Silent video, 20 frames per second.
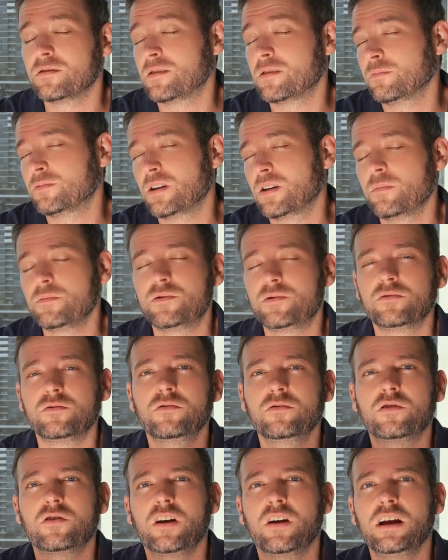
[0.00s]
Sometimes
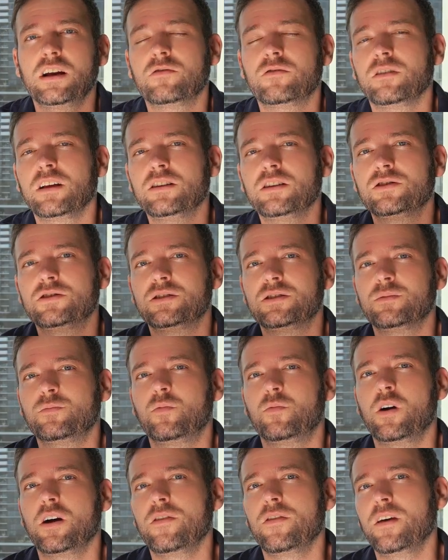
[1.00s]
you'll create a
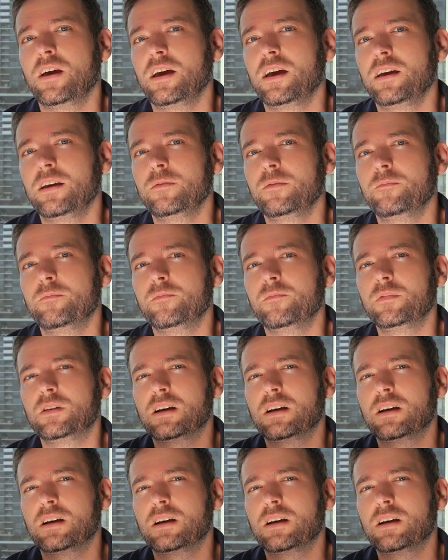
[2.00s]
relationship where they